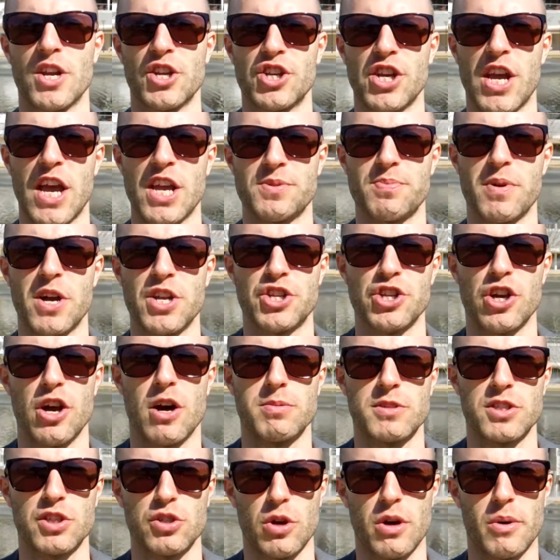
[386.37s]
change my
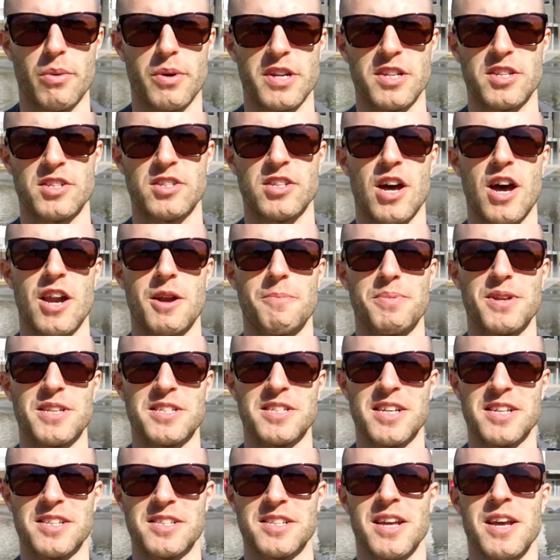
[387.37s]
jobs? Do I want to start a
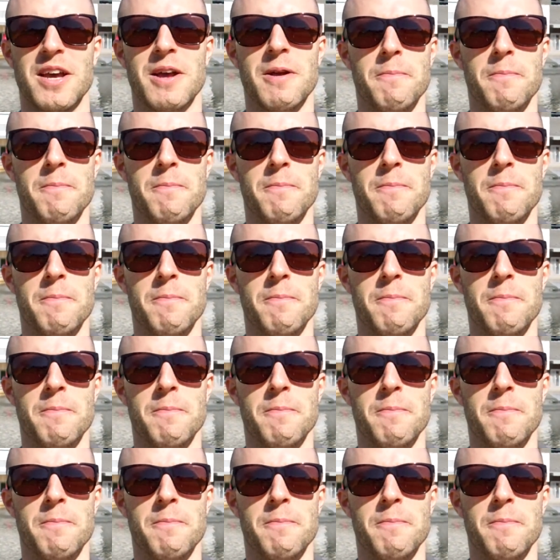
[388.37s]
business?